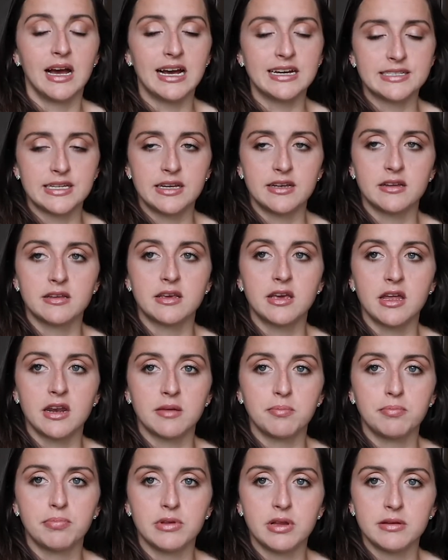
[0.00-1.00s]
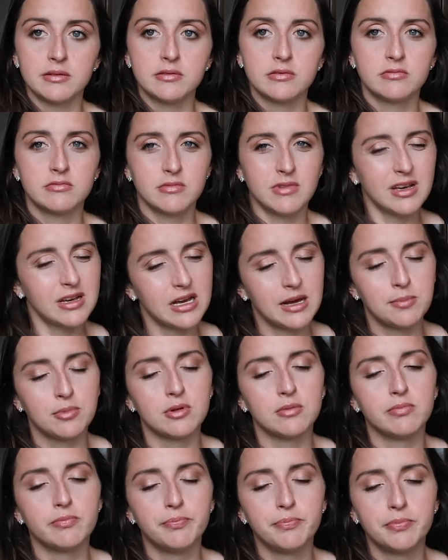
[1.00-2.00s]
I just had to get a
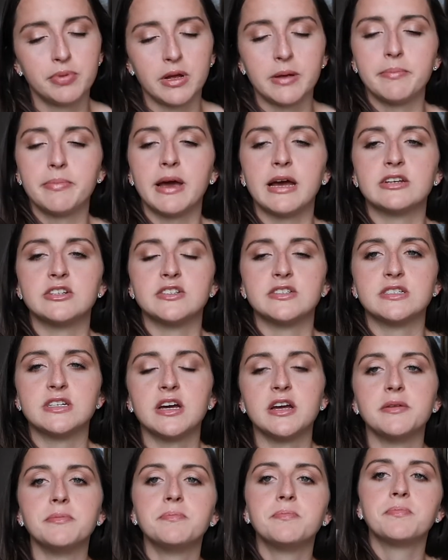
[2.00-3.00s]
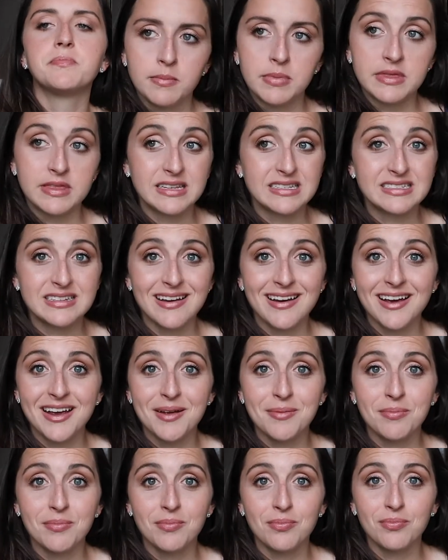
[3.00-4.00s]
couple blood patches done. But this
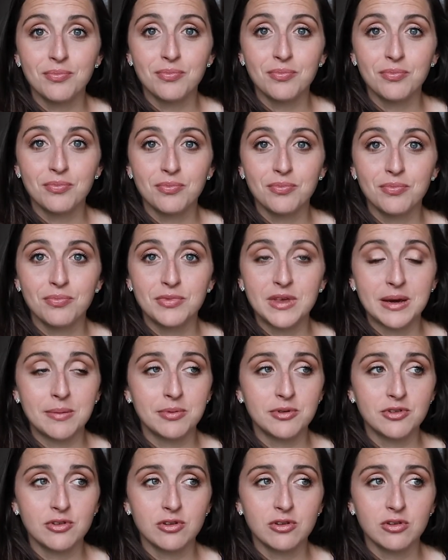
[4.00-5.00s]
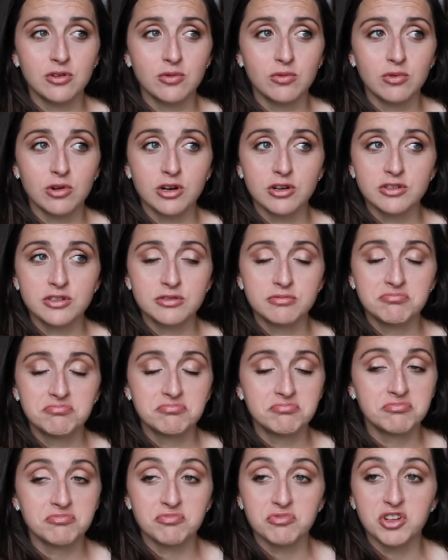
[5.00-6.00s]
time the epidural worked
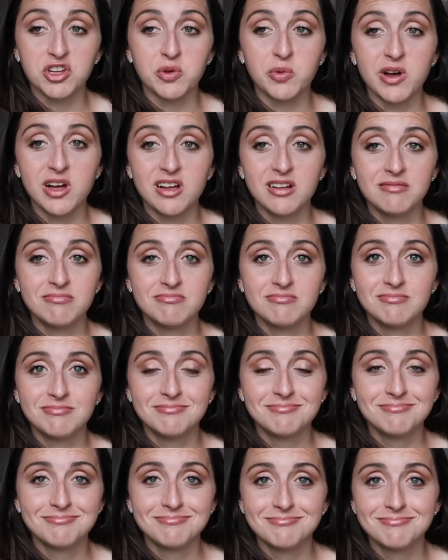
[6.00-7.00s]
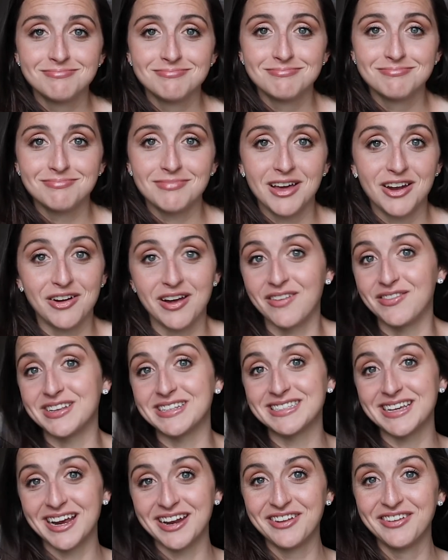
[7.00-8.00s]
really well. I don't have
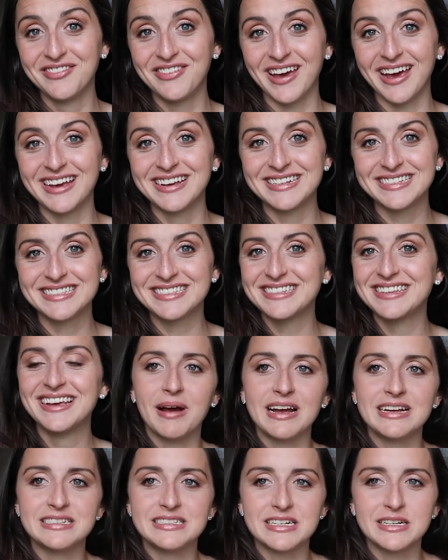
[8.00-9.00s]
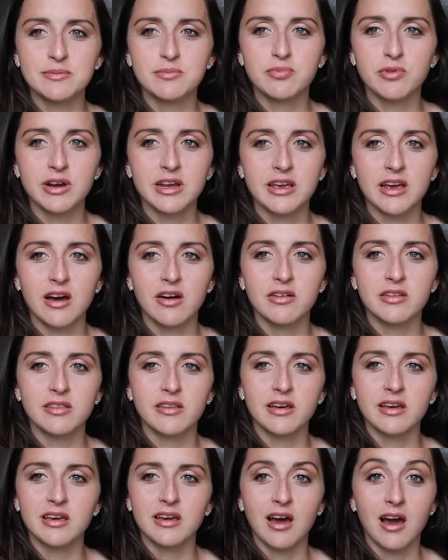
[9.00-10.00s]
any side effects. I did break out
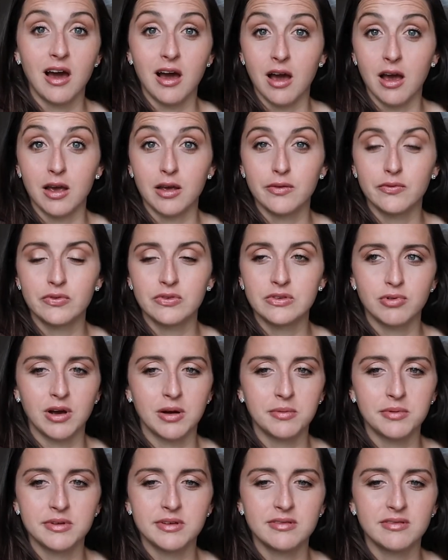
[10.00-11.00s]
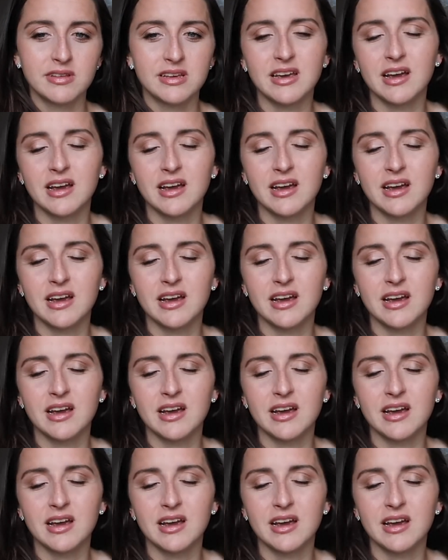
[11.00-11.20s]
in like hives, I probably